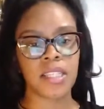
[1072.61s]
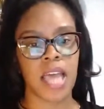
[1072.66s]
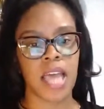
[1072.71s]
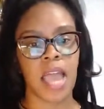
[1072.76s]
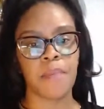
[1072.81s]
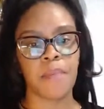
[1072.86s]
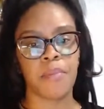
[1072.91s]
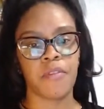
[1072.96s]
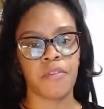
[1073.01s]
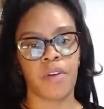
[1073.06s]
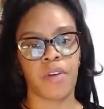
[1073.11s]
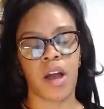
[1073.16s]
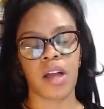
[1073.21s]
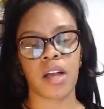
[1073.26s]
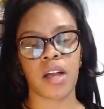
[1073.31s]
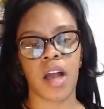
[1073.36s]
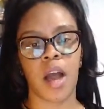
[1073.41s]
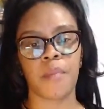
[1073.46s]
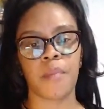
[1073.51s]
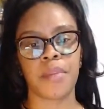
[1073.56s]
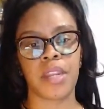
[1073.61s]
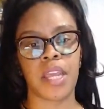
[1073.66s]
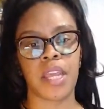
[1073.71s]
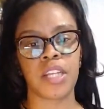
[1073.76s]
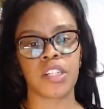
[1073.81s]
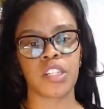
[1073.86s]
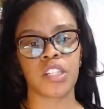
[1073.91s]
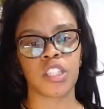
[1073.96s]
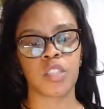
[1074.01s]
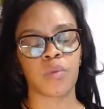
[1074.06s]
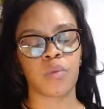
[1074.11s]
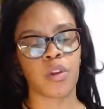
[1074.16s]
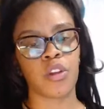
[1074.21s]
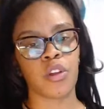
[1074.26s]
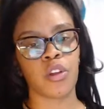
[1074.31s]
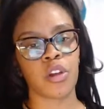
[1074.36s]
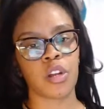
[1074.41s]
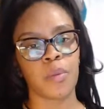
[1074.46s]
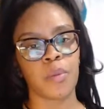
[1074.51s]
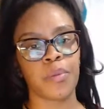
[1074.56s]
type of font combinations where
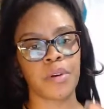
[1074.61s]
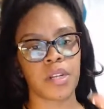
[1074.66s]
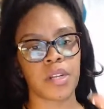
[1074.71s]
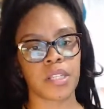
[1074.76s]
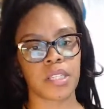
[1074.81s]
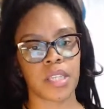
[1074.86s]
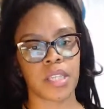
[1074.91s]
you're going to put